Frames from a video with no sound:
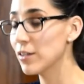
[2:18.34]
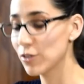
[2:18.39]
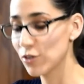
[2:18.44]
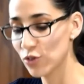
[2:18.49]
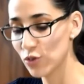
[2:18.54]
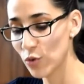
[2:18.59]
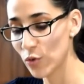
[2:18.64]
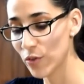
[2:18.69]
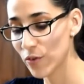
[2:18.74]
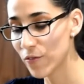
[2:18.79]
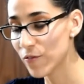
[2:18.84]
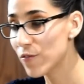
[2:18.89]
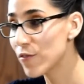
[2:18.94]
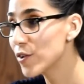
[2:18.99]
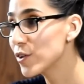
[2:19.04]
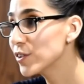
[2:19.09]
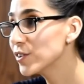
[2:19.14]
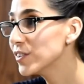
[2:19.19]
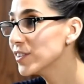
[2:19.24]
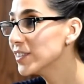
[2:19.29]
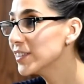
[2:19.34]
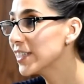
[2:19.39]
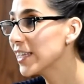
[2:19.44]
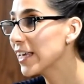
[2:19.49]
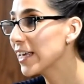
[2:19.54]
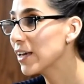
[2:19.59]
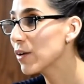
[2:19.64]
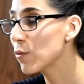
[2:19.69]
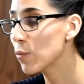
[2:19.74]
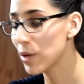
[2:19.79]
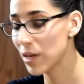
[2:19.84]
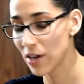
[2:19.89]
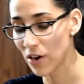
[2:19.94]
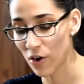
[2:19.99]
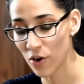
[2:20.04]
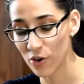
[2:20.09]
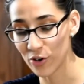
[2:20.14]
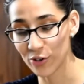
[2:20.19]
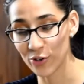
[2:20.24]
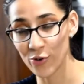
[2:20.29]
So the first thing we
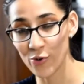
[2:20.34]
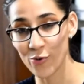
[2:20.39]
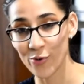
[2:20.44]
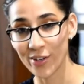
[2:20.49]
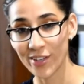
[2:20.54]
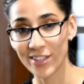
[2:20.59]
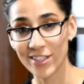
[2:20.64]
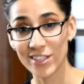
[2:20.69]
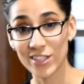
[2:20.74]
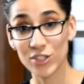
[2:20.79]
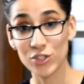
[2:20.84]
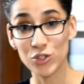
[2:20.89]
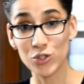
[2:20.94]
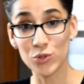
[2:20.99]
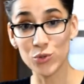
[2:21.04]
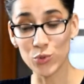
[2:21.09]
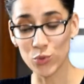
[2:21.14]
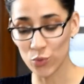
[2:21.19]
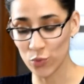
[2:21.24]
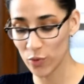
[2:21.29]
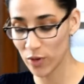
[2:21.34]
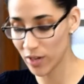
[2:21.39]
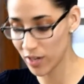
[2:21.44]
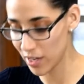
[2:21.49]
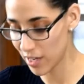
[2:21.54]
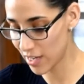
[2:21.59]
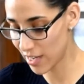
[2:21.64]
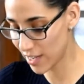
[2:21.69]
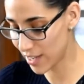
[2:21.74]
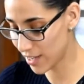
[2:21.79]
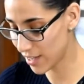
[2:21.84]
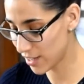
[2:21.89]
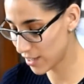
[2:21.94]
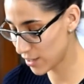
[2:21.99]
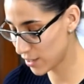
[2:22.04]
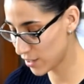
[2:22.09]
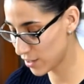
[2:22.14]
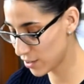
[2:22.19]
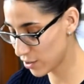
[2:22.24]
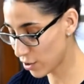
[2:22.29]
are going to do is
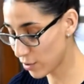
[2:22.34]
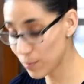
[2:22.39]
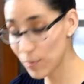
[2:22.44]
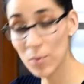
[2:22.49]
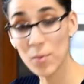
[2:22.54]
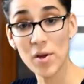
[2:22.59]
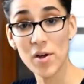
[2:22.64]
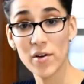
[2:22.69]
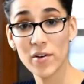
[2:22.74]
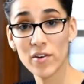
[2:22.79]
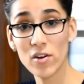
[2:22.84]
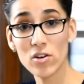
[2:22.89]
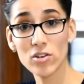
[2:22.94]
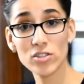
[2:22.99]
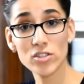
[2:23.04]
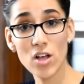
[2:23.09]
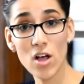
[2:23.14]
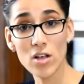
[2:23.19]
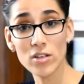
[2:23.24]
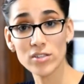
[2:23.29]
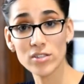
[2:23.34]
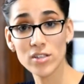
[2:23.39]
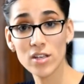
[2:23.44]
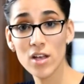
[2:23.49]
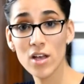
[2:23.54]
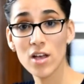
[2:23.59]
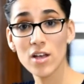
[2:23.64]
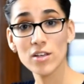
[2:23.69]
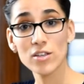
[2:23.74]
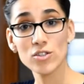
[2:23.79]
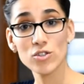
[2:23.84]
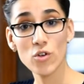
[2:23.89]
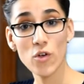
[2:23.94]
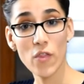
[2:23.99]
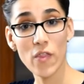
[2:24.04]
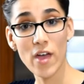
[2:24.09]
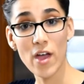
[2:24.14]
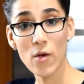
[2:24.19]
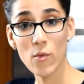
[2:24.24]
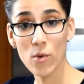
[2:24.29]
start preparing our sauce so
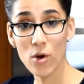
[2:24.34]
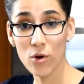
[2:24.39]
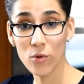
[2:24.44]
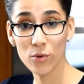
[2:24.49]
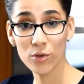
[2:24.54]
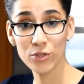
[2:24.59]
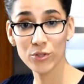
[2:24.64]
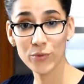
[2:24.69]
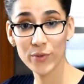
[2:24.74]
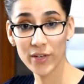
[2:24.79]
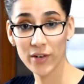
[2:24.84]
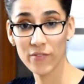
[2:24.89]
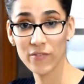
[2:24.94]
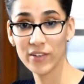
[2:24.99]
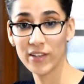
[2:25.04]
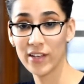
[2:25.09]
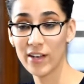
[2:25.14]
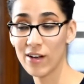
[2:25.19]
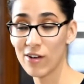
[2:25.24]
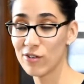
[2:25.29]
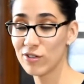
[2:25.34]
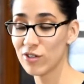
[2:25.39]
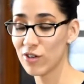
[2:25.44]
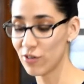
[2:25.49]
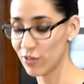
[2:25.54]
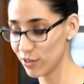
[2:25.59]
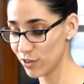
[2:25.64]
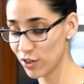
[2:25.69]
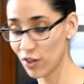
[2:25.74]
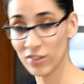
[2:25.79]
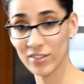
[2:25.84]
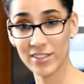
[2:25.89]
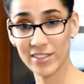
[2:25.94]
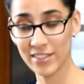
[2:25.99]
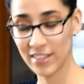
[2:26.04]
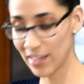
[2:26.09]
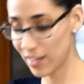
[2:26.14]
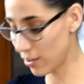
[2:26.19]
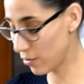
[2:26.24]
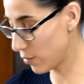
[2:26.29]
that while we're doing everything else, our sauce
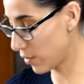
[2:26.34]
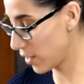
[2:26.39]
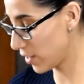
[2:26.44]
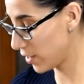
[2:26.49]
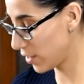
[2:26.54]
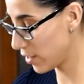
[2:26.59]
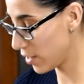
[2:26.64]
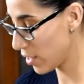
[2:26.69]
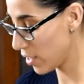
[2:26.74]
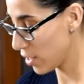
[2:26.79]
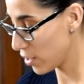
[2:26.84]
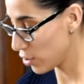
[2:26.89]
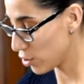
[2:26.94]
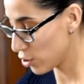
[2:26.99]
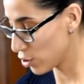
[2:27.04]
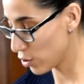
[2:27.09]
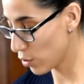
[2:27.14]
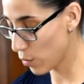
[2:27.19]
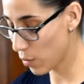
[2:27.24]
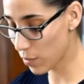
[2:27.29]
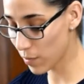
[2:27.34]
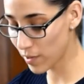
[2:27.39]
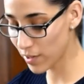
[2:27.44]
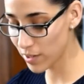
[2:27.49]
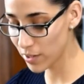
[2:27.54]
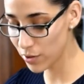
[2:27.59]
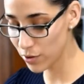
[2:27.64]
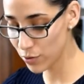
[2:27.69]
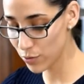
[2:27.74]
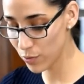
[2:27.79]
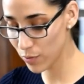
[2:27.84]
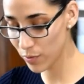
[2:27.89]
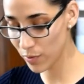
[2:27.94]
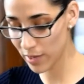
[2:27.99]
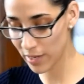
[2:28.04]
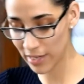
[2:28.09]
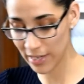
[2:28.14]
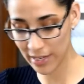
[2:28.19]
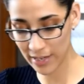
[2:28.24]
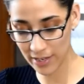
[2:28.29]
is getting ready. So what we're gonna do
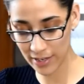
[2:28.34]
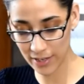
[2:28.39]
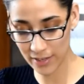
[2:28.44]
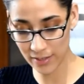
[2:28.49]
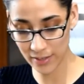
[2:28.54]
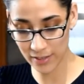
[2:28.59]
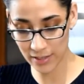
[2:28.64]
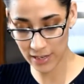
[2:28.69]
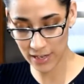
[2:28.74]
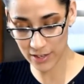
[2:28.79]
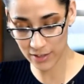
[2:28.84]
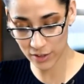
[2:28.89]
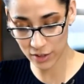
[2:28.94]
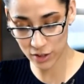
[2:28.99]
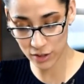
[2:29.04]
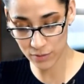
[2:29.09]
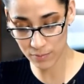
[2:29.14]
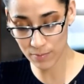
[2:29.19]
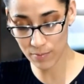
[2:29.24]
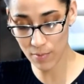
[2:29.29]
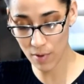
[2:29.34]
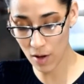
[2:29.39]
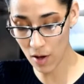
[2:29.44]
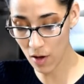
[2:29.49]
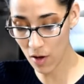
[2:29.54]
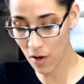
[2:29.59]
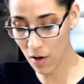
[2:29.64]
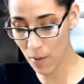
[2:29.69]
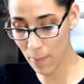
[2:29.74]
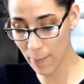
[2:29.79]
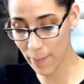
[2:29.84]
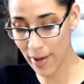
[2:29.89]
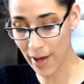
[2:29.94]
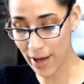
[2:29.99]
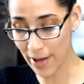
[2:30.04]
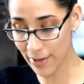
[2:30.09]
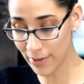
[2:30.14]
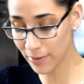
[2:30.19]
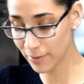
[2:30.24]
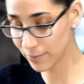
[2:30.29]
is, in a small
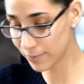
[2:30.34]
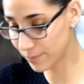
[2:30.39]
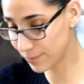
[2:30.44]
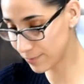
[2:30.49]
pot,